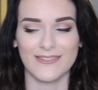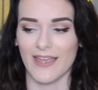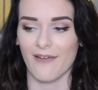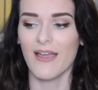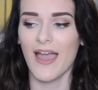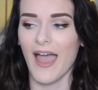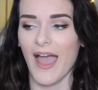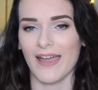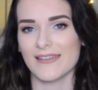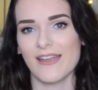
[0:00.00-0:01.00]
So
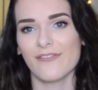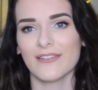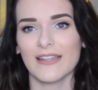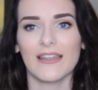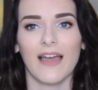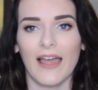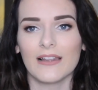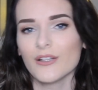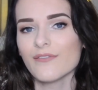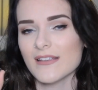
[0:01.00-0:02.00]
I
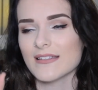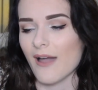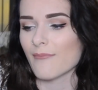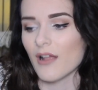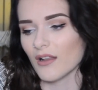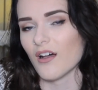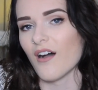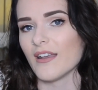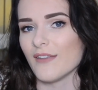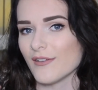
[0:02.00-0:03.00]
love this camera a
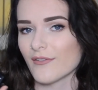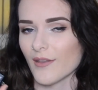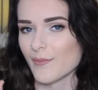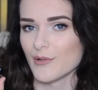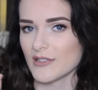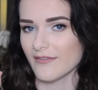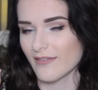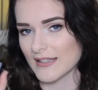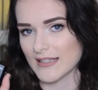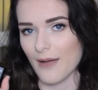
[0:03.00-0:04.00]
lot, and if you've got the budget for
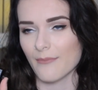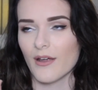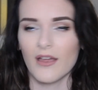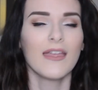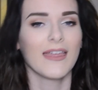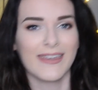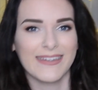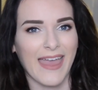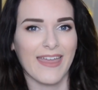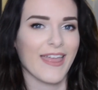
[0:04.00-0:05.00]
this camera,
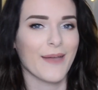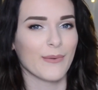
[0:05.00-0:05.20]
get it.